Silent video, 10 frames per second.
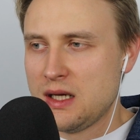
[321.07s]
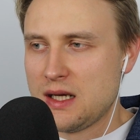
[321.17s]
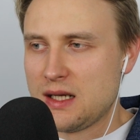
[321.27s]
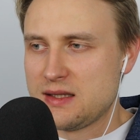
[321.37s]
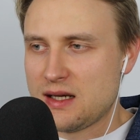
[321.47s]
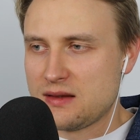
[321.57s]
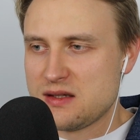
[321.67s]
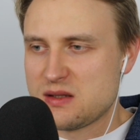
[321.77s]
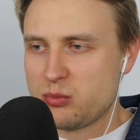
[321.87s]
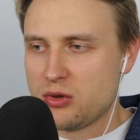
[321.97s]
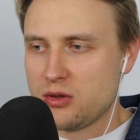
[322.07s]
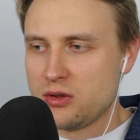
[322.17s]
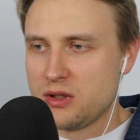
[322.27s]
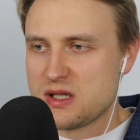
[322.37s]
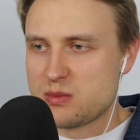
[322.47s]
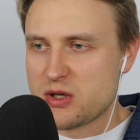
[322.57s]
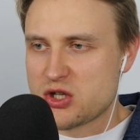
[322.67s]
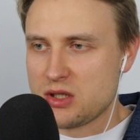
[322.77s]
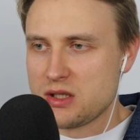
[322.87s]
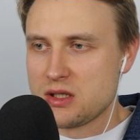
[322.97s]
and attack this pawn,
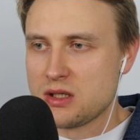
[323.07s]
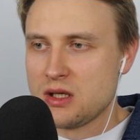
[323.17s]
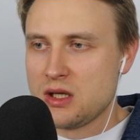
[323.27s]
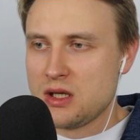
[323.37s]
especially